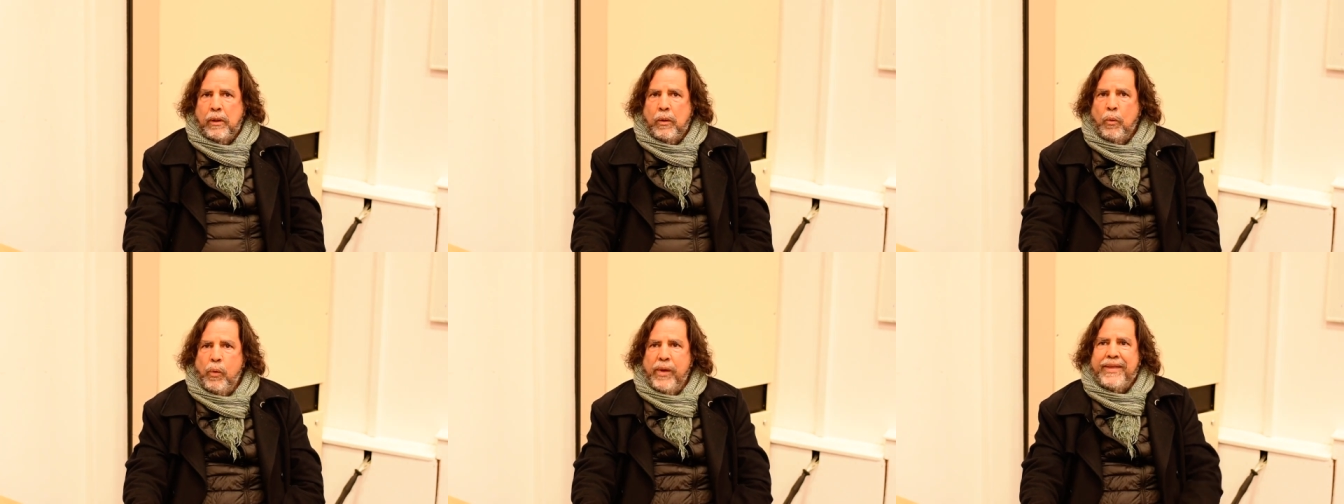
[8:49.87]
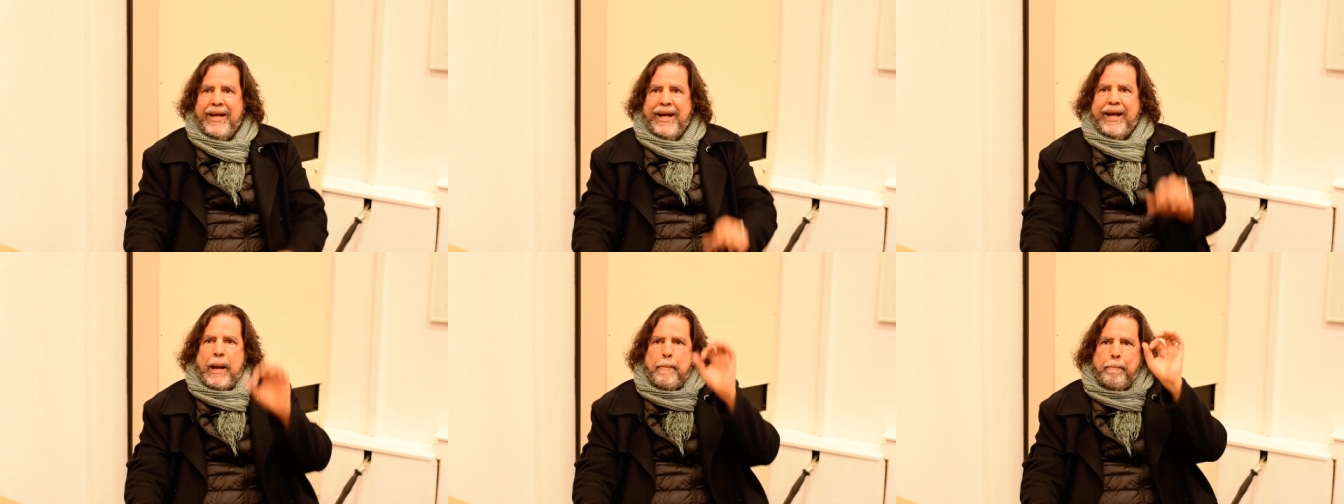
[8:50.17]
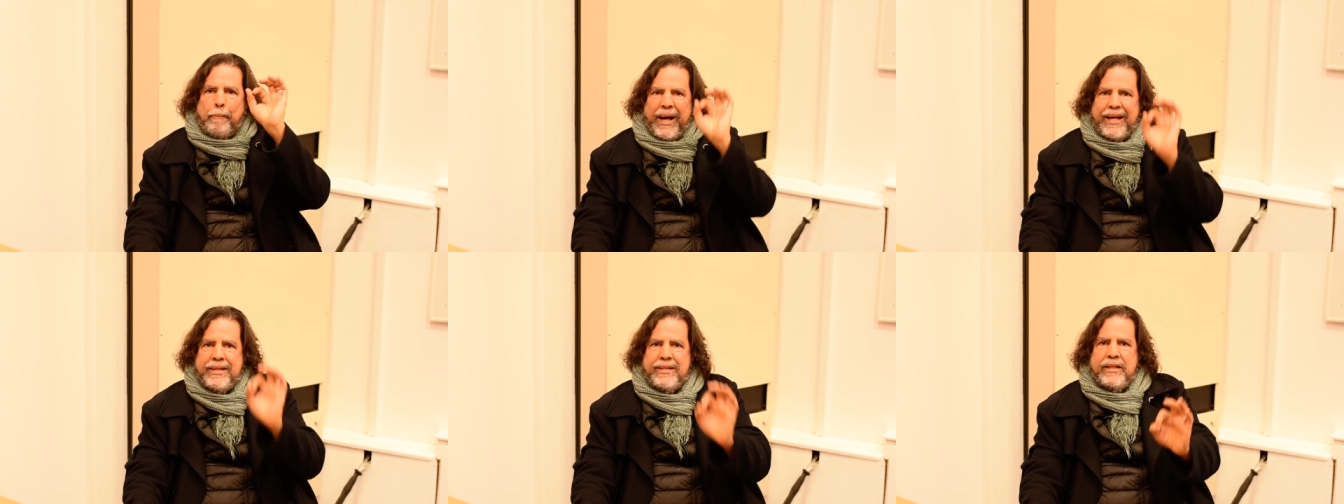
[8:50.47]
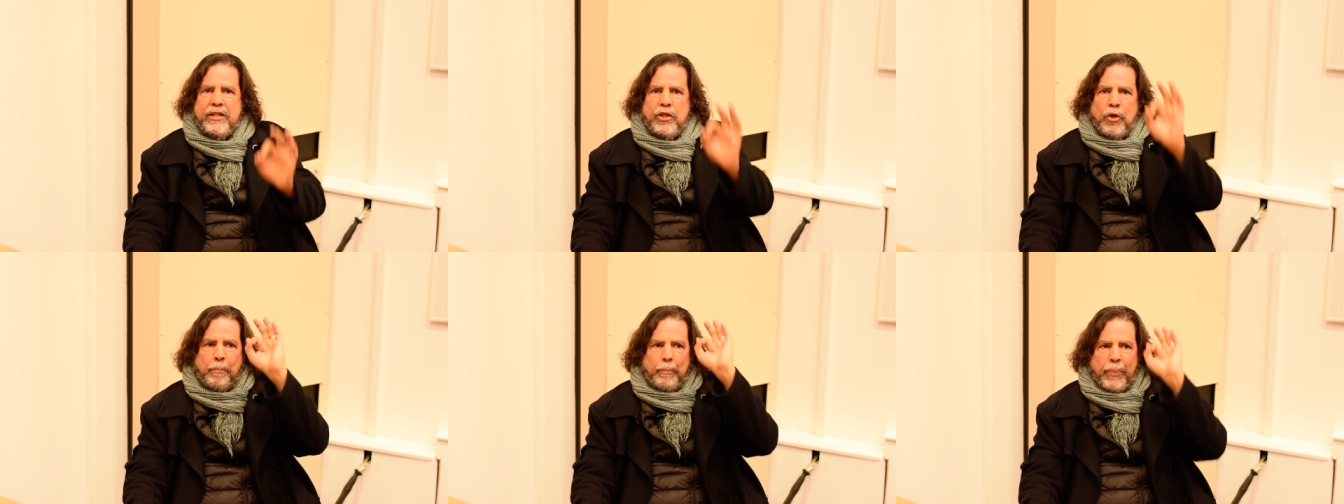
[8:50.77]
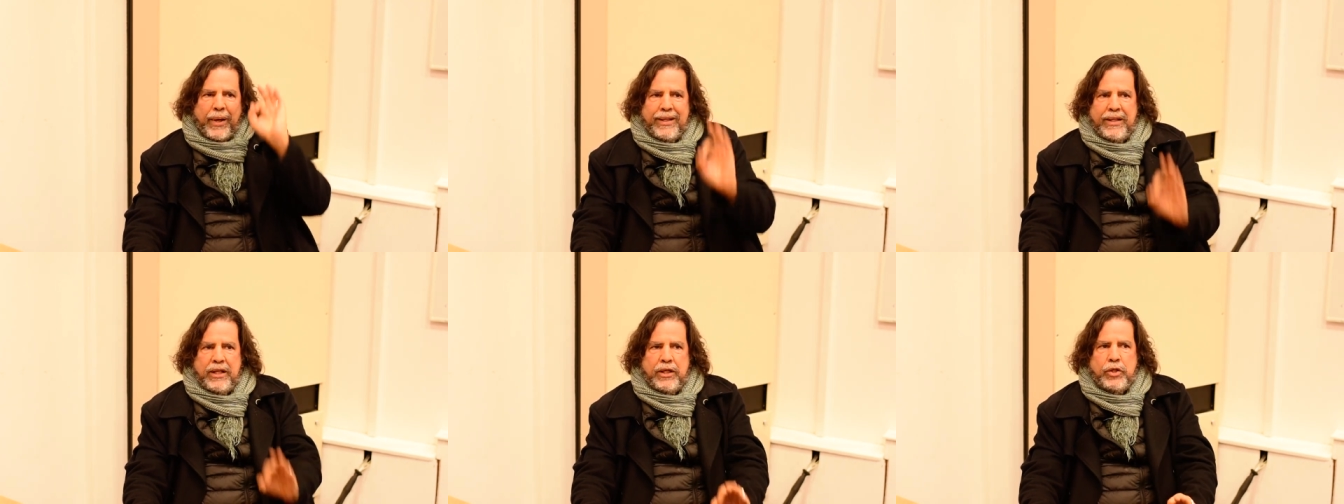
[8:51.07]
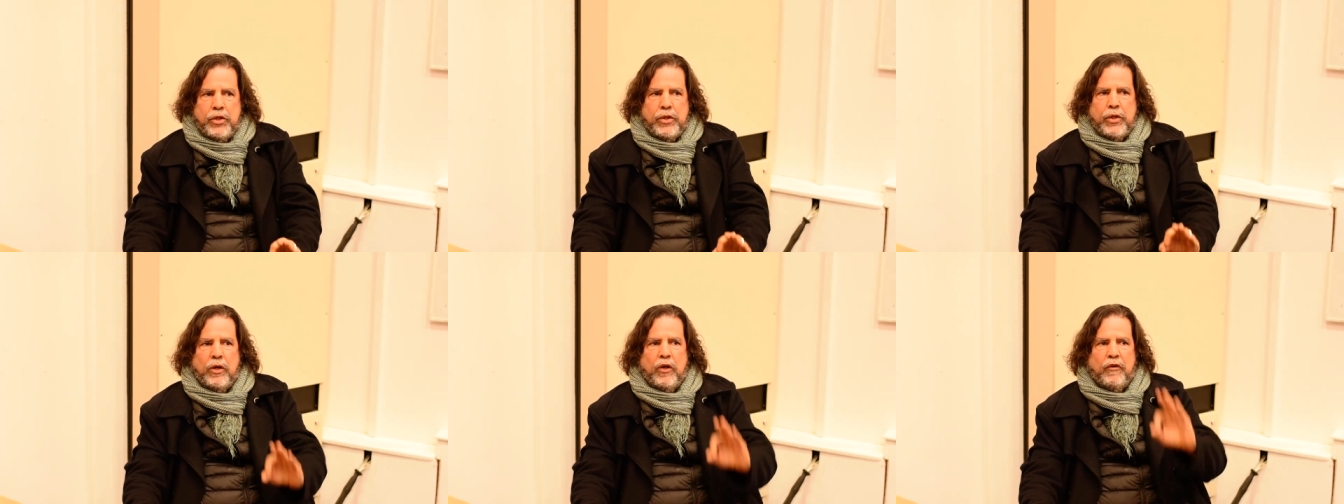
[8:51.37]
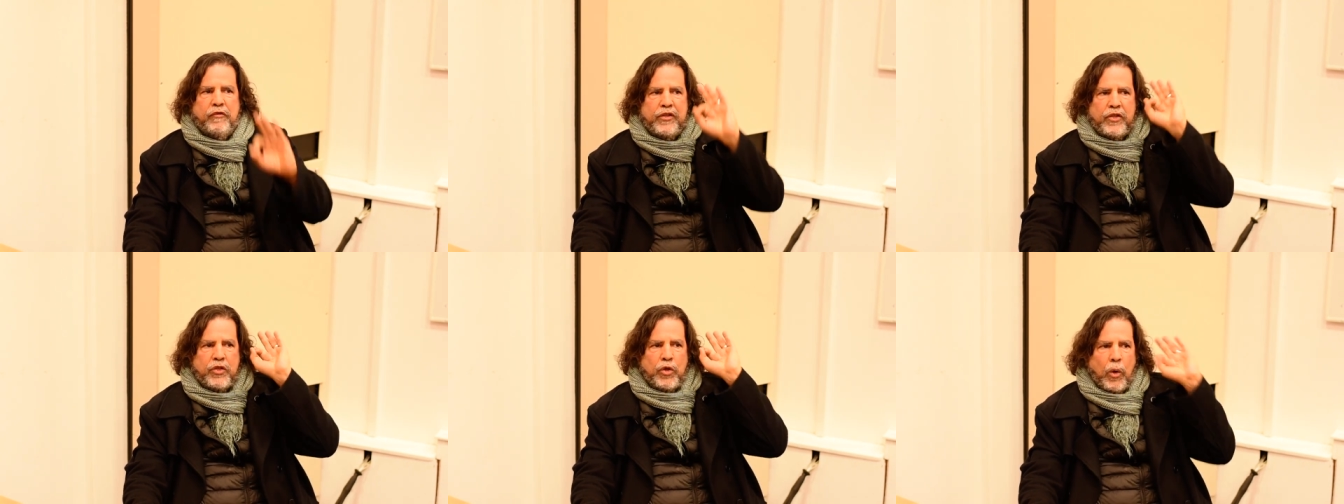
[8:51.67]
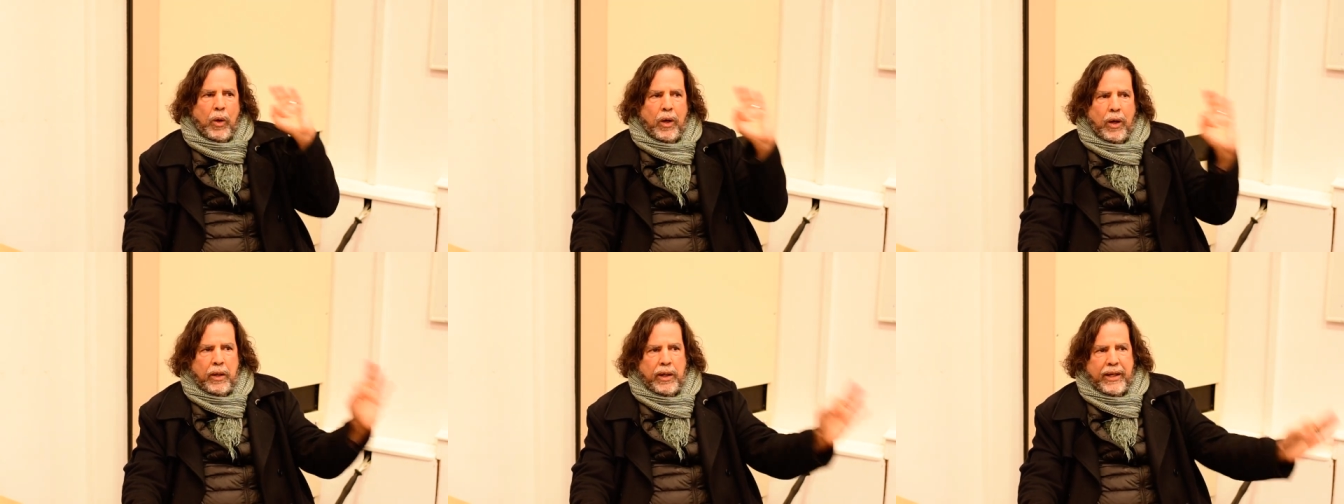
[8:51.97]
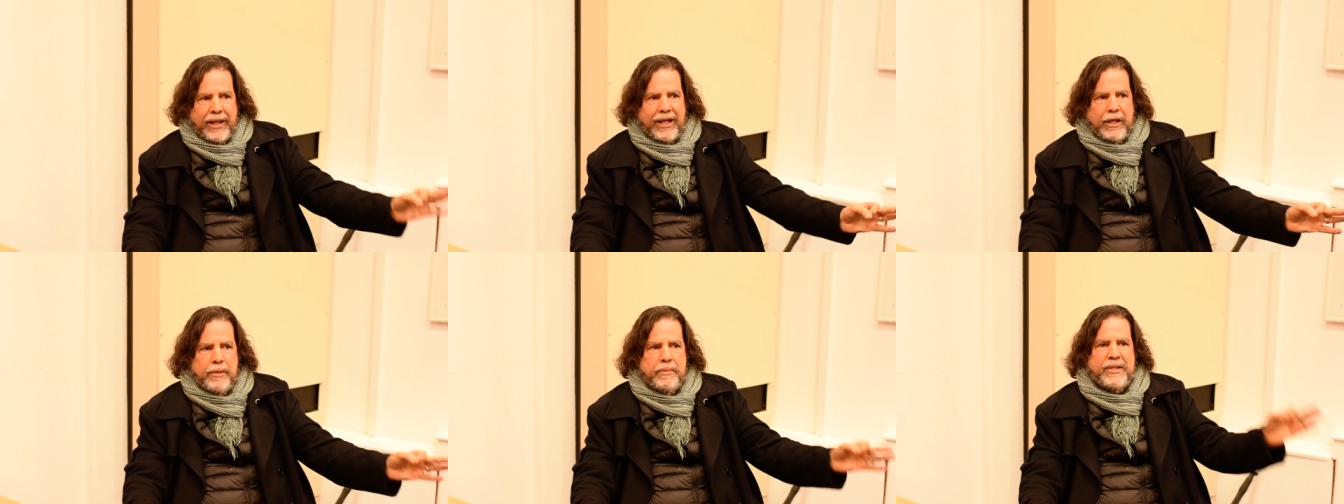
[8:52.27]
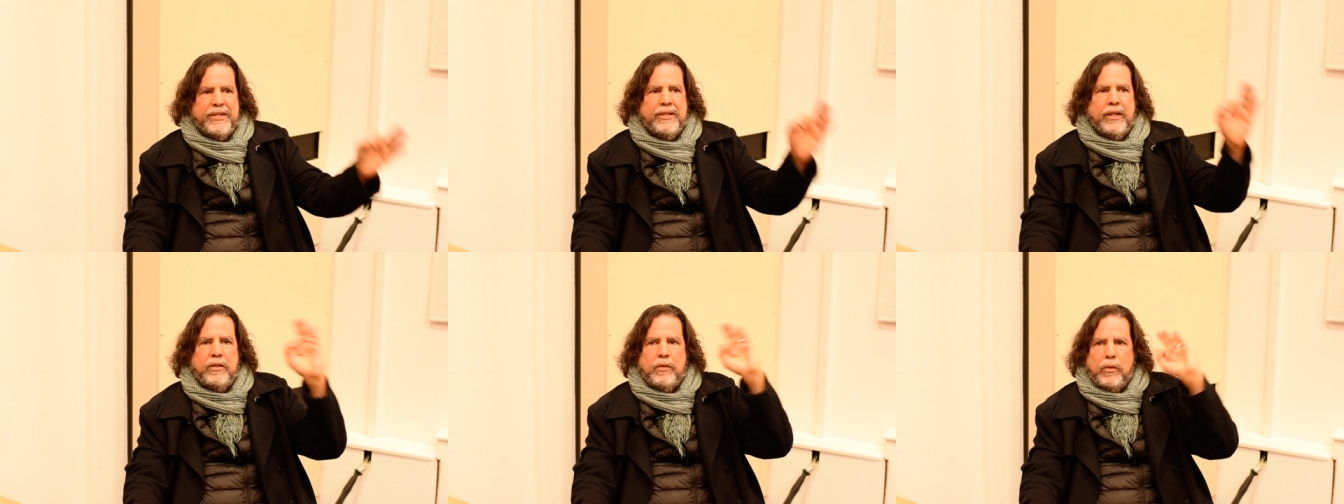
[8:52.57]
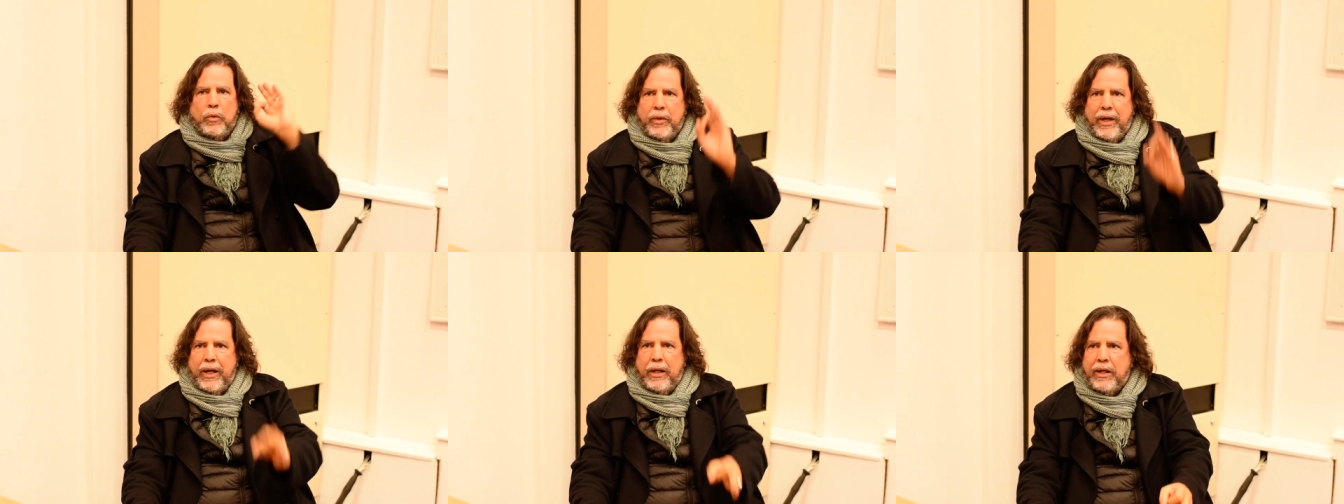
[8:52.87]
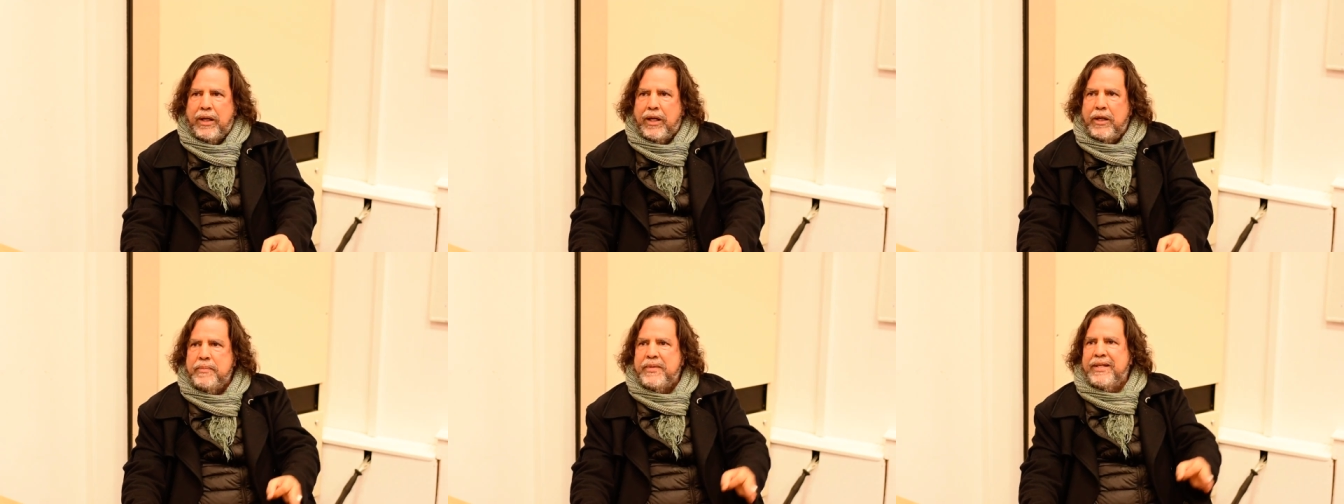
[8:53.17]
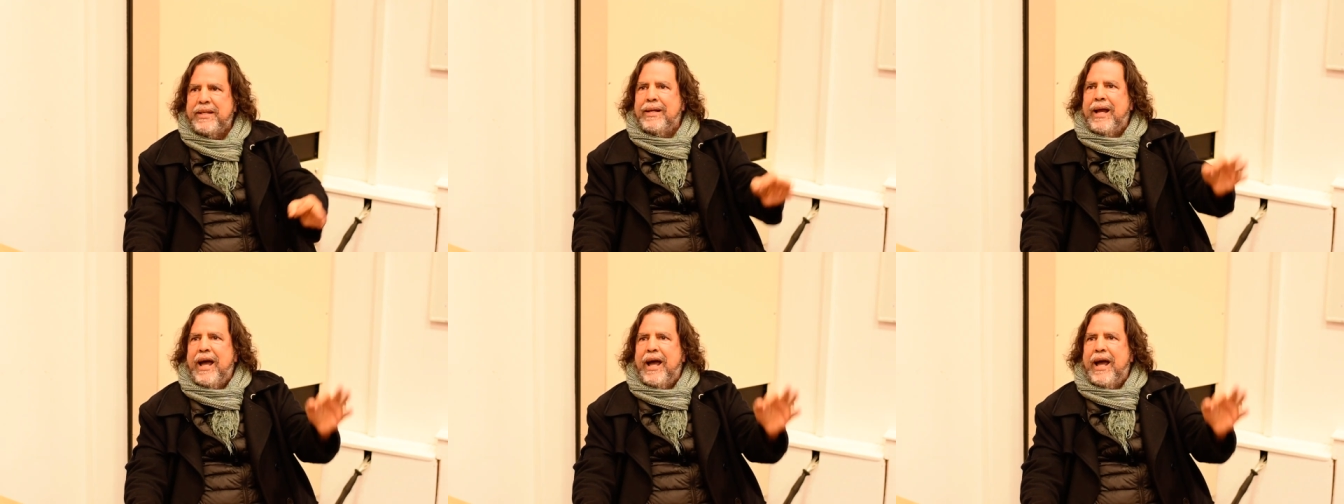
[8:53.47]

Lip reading: with the capacity of prediction of solar eclipses, lunar eclipses,